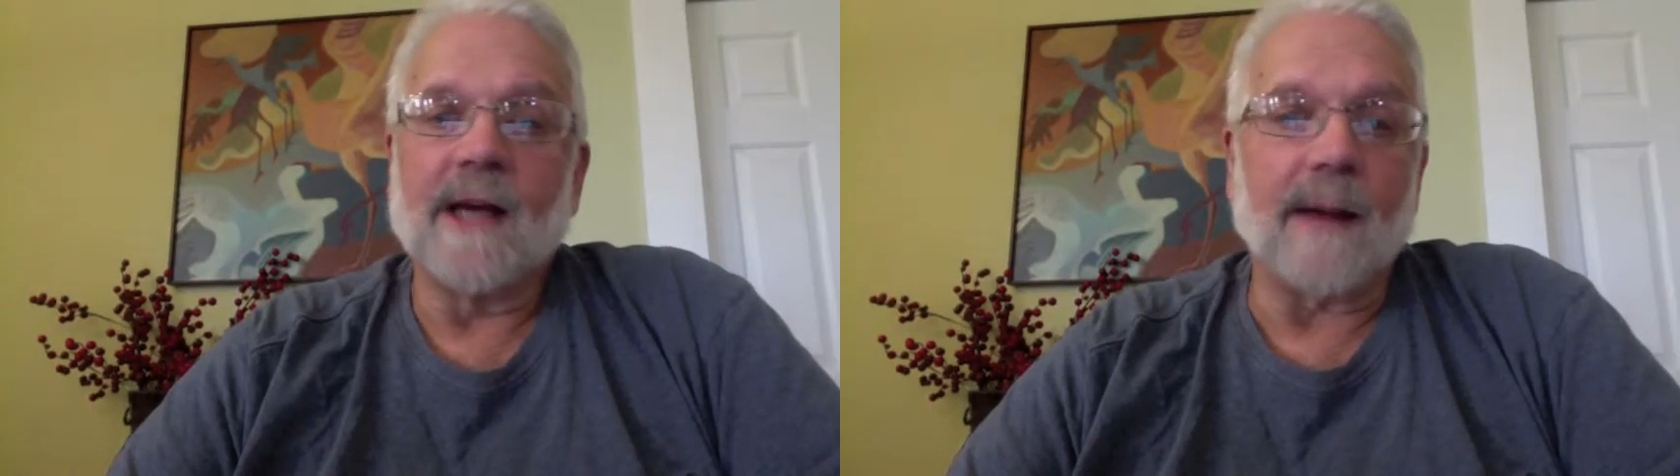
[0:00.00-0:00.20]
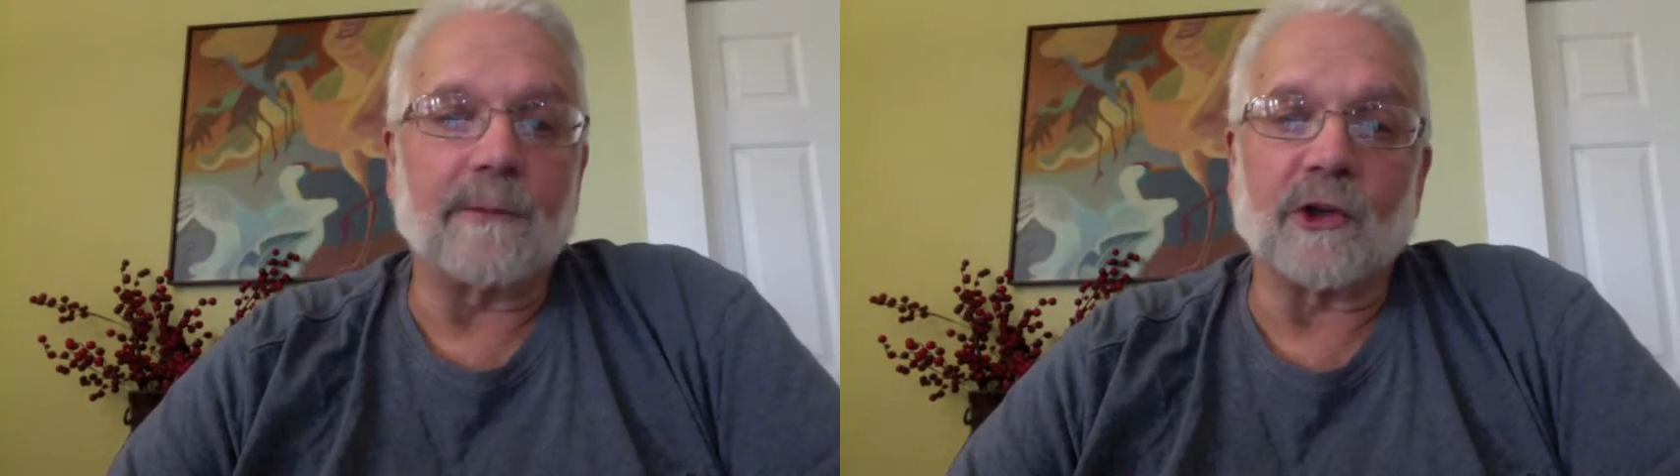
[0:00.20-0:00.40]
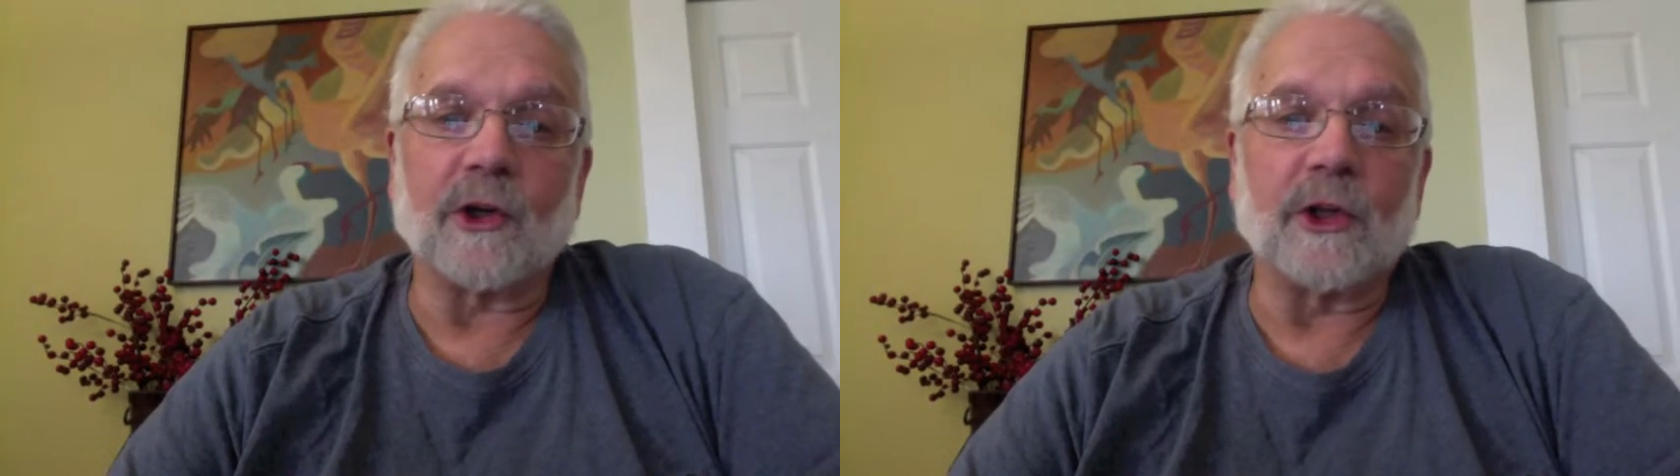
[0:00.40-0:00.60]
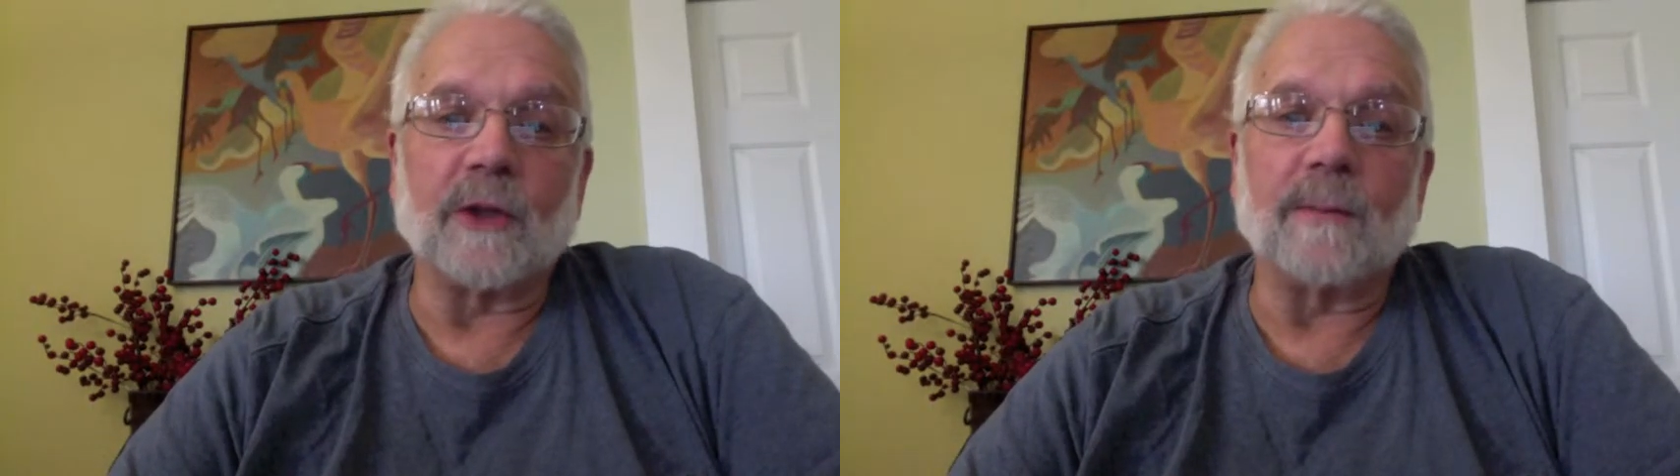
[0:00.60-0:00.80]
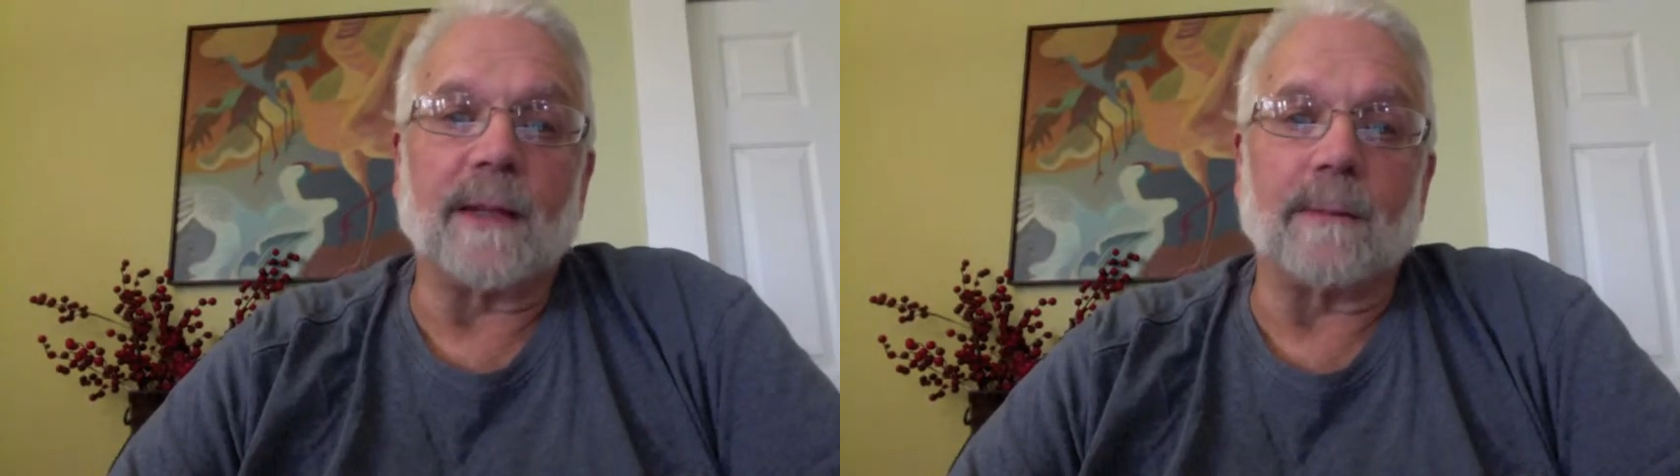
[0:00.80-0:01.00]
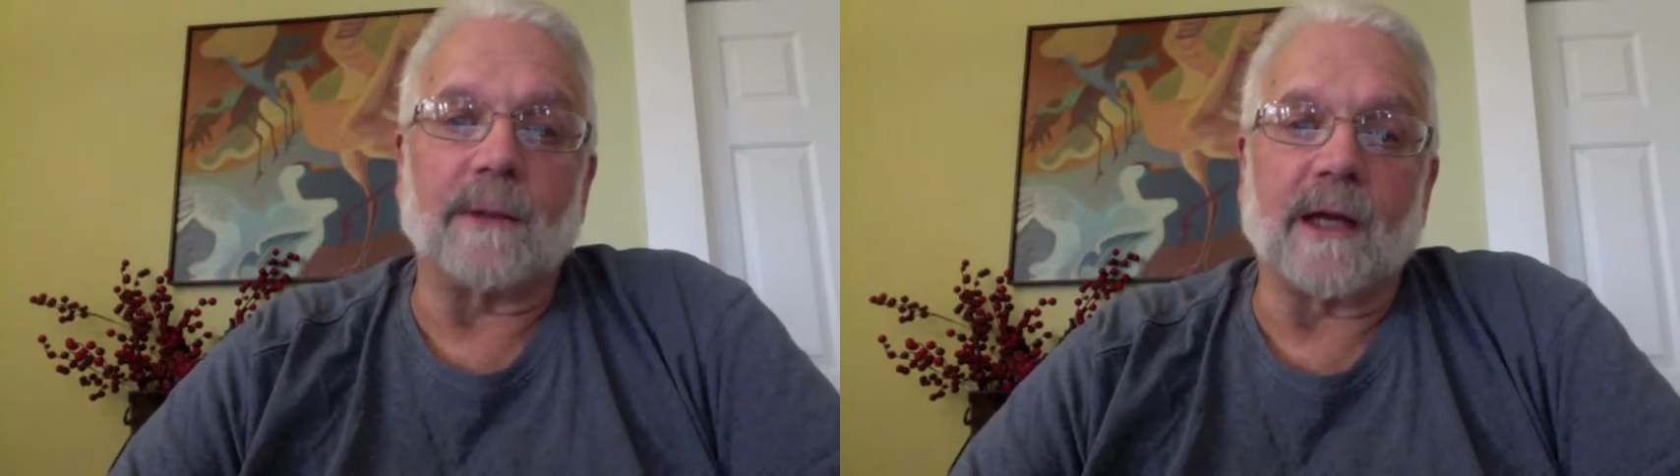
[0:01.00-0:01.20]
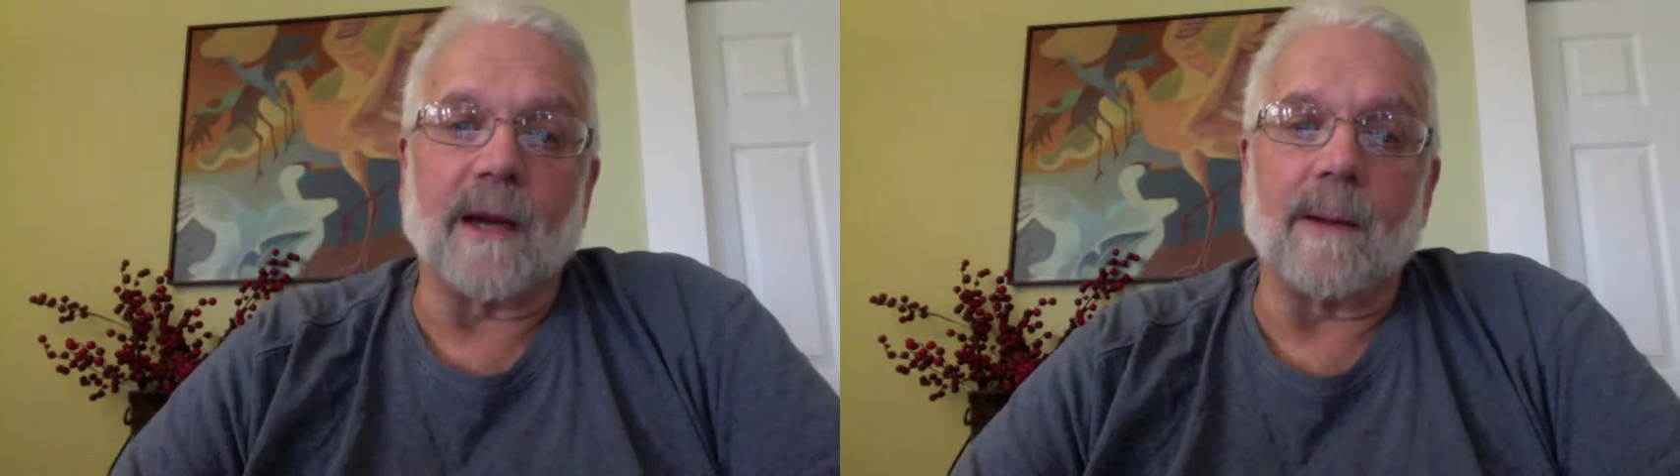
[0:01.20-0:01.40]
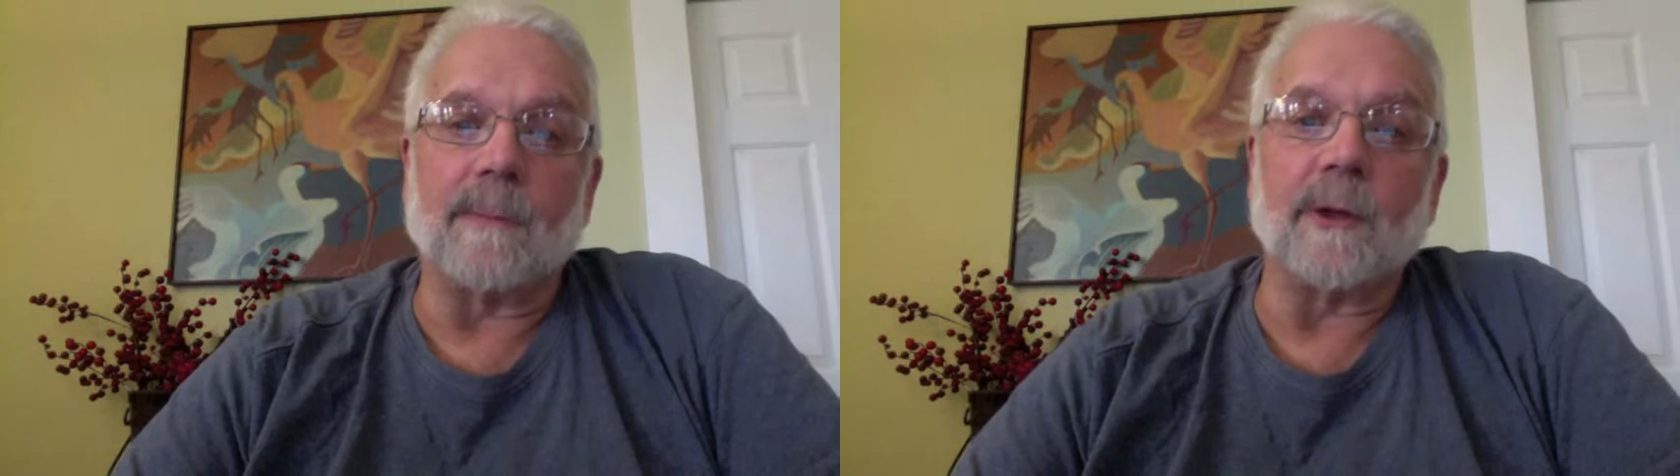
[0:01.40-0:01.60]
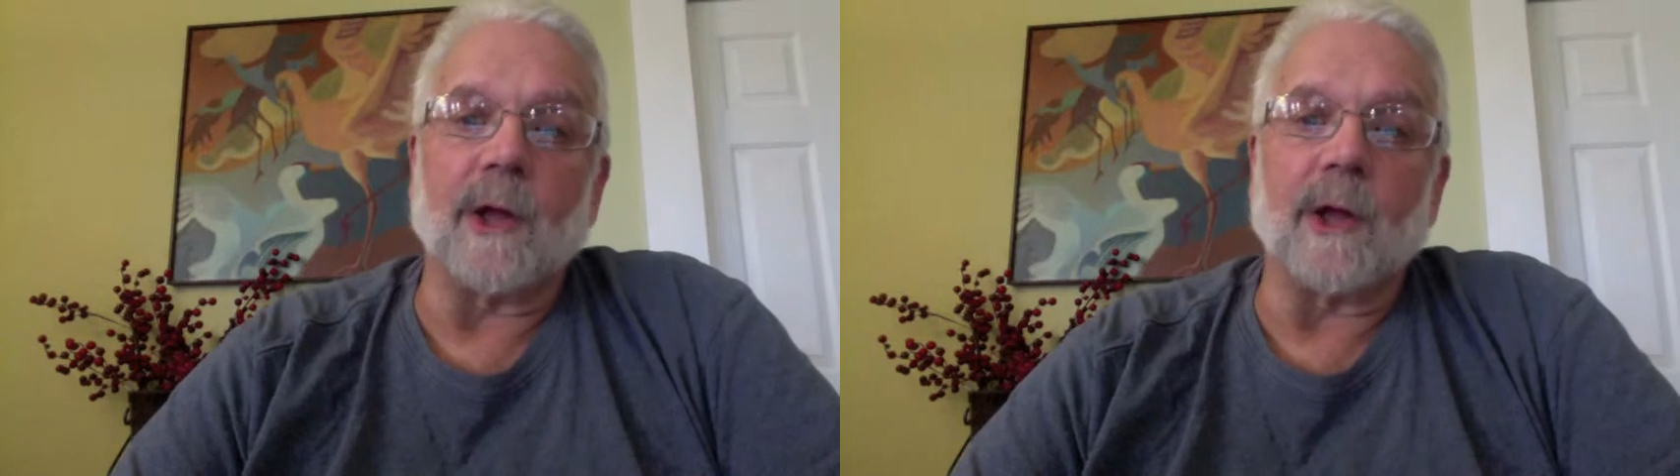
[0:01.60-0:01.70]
I'm sure you'll be able to come up